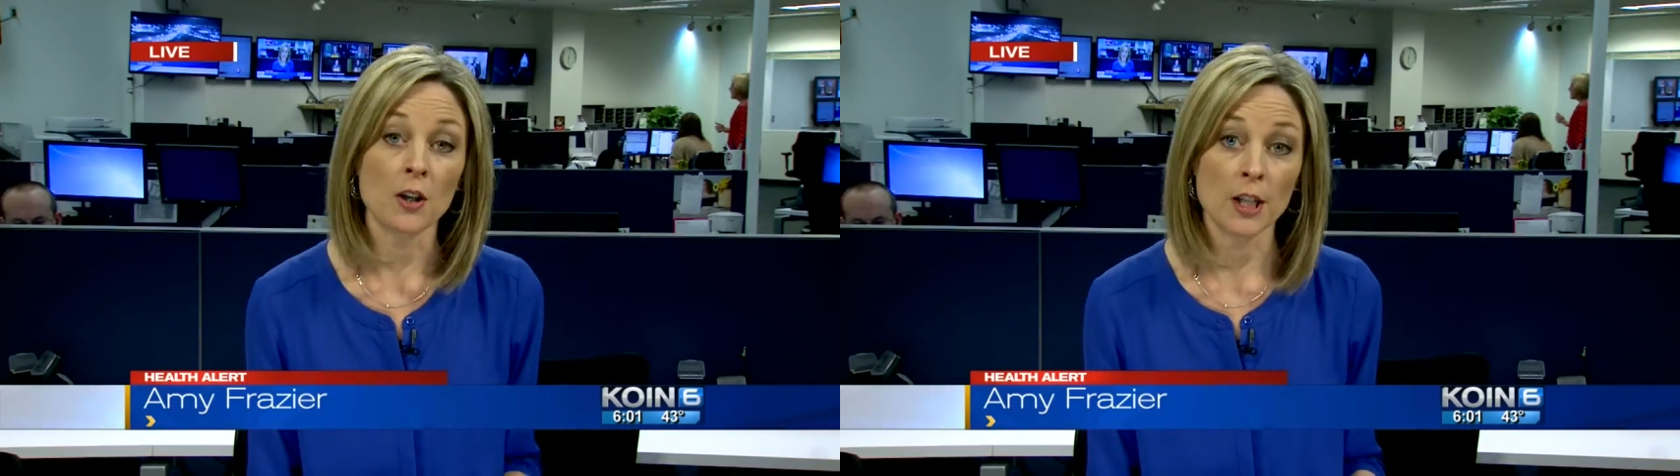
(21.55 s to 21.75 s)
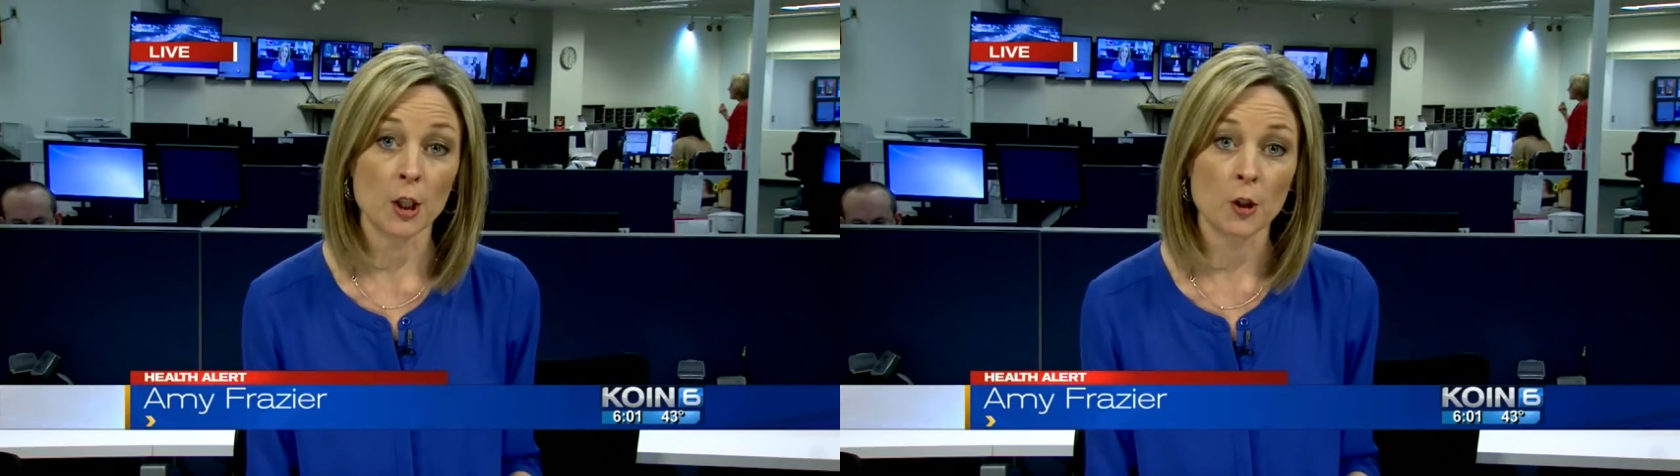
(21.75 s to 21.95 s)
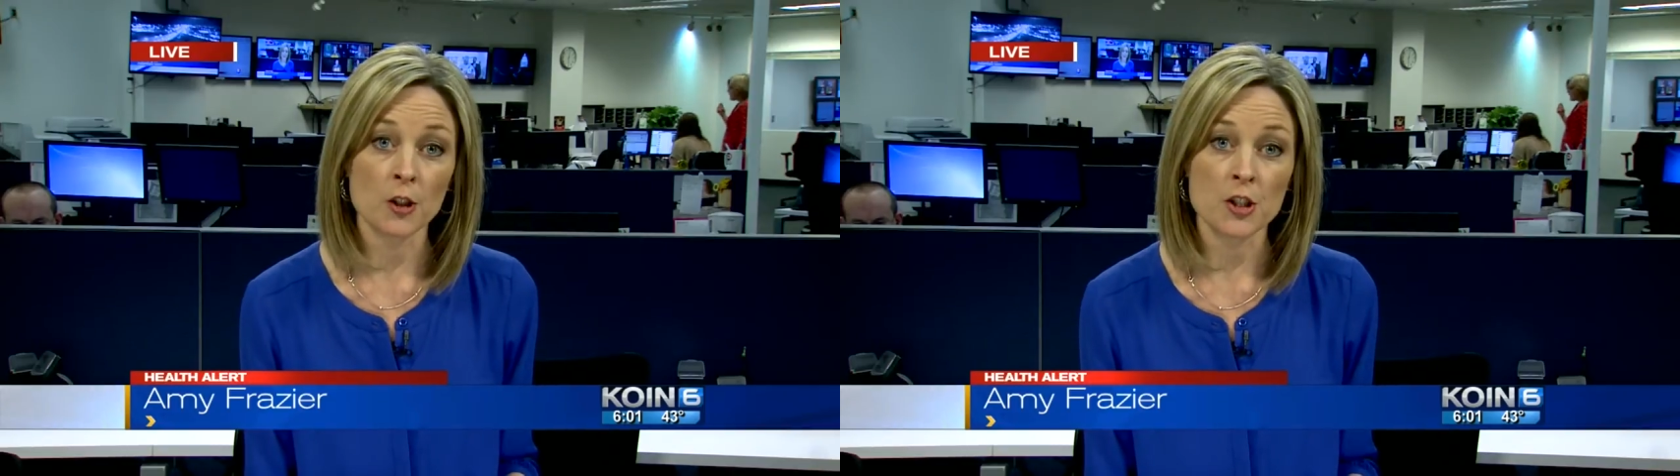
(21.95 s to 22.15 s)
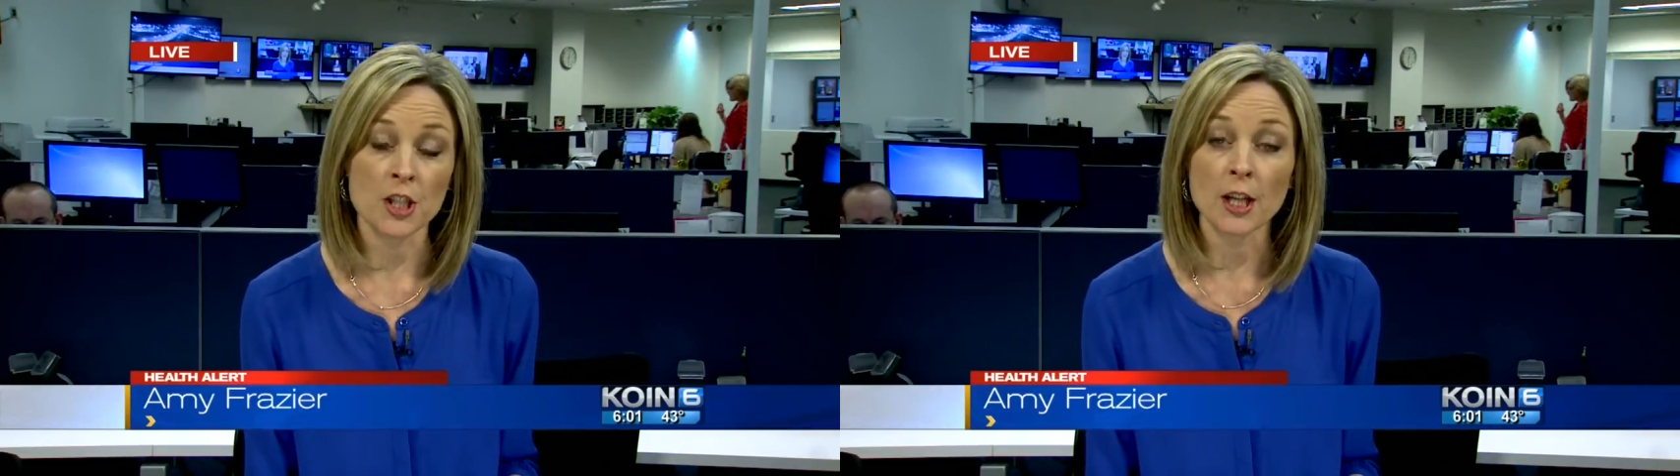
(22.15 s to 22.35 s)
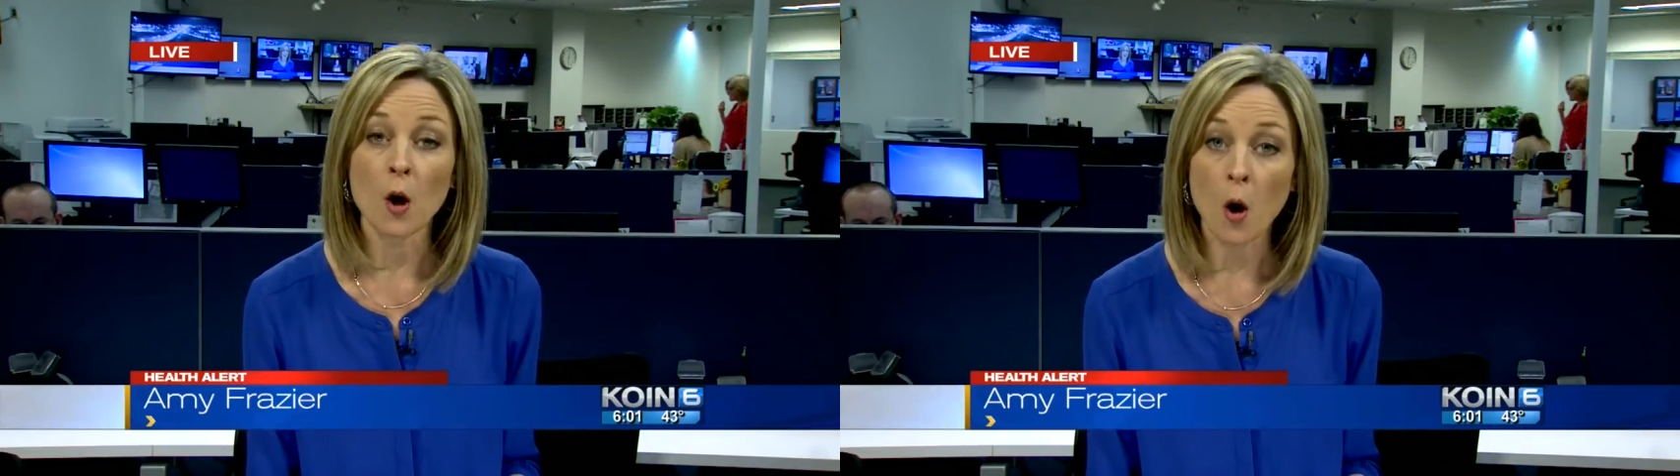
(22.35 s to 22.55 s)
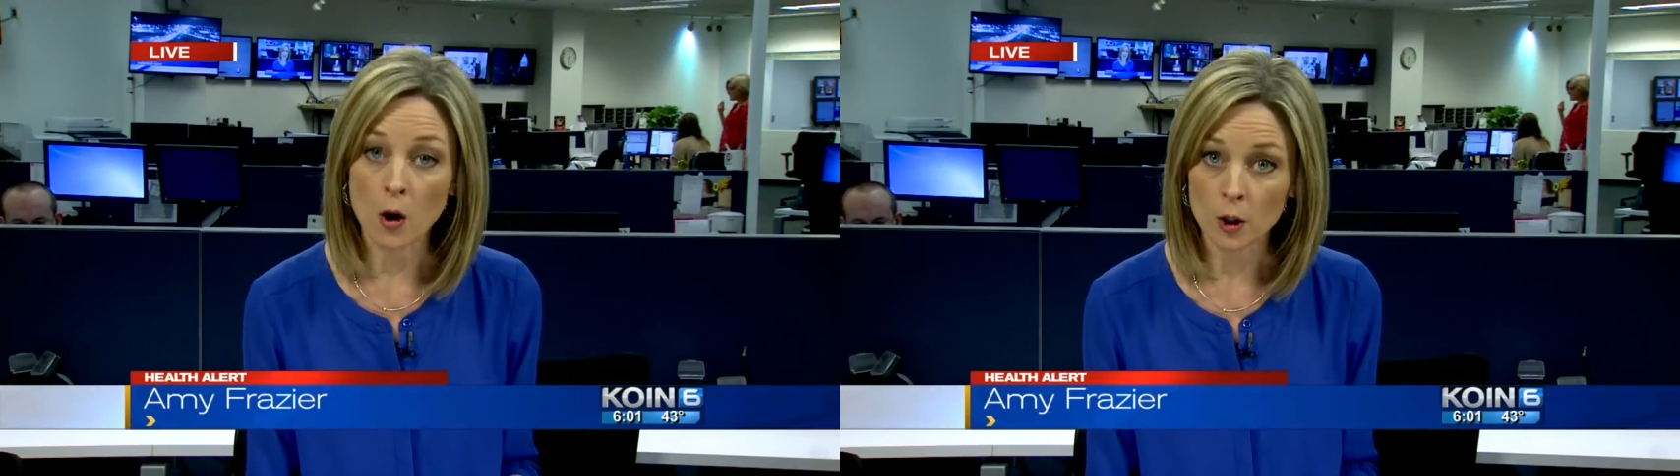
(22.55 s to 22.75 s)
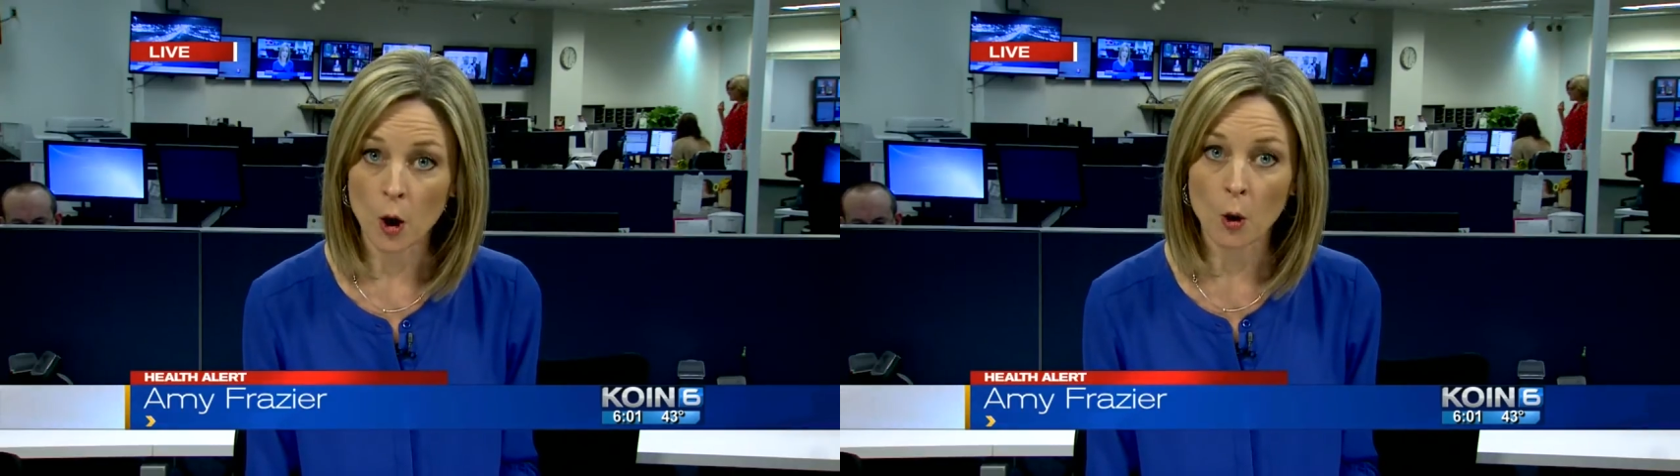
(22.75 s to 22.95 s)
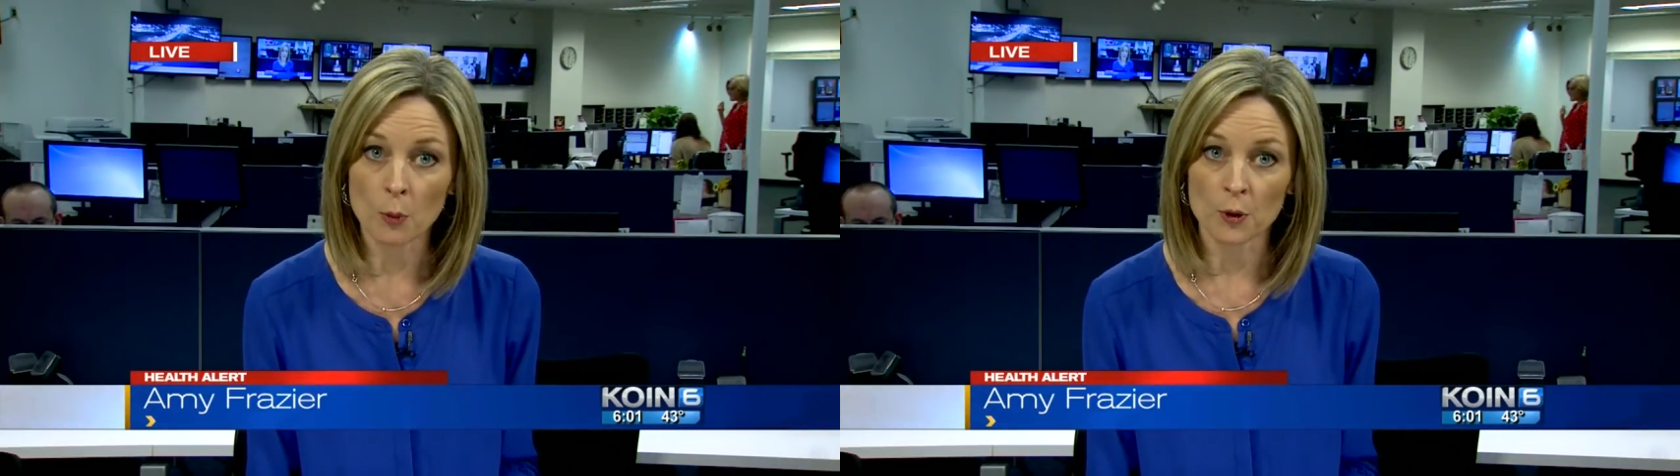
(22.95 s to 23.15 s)
encouraging all
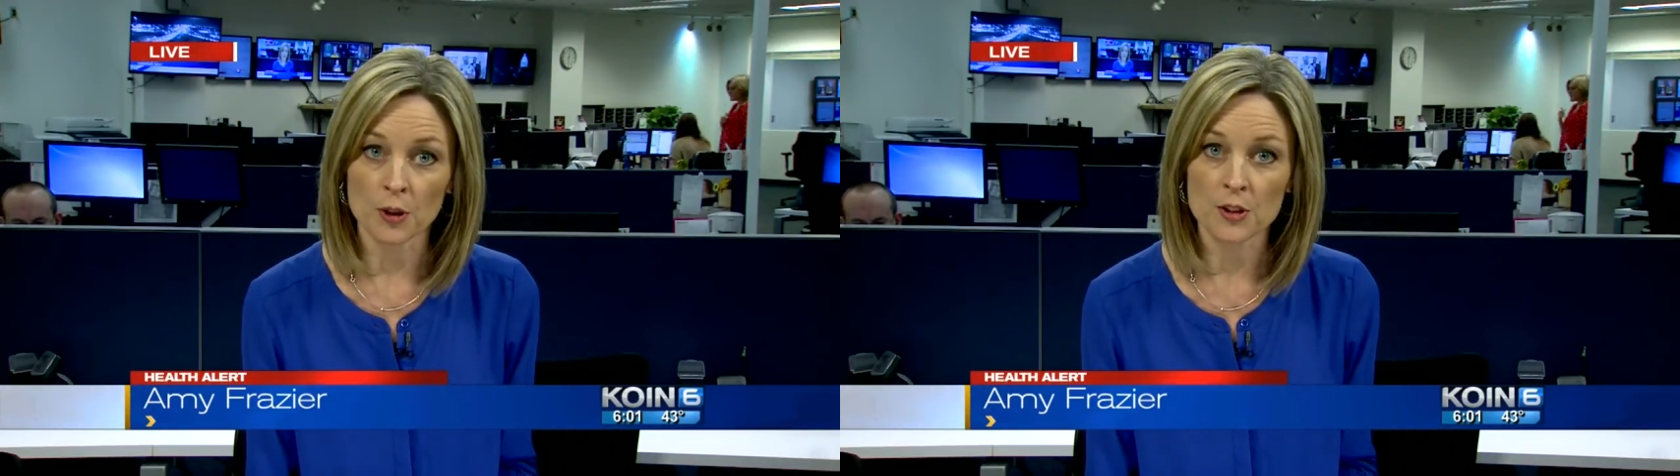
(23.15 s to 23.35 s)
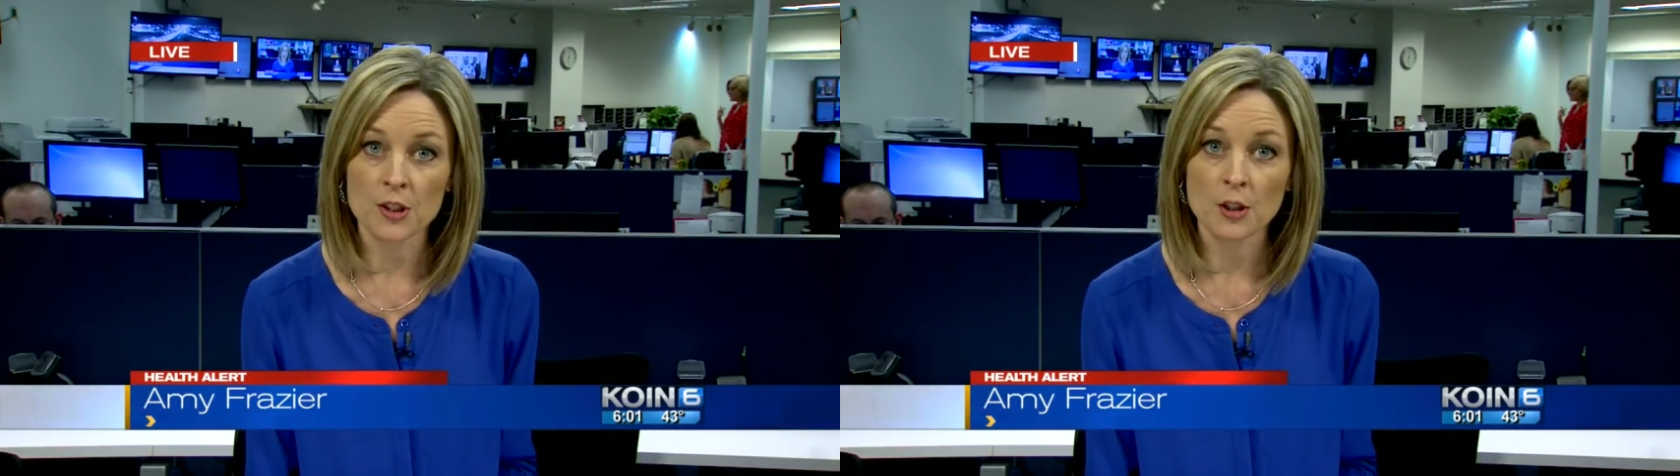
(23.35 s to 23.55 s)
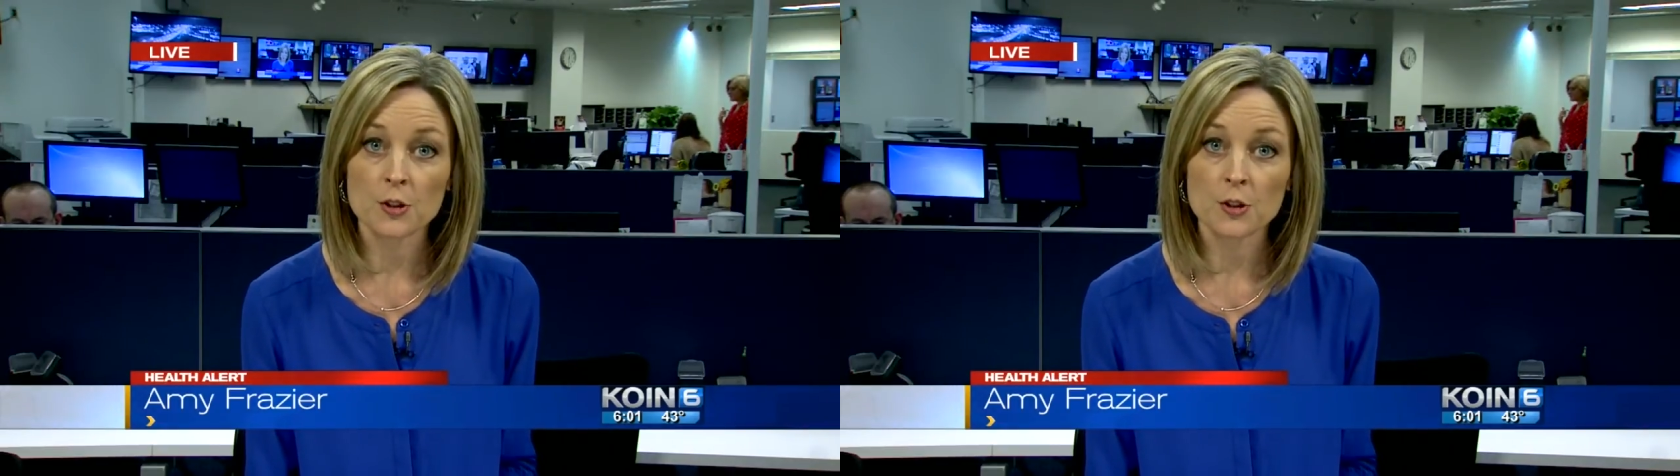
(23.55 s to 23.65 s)
homeowners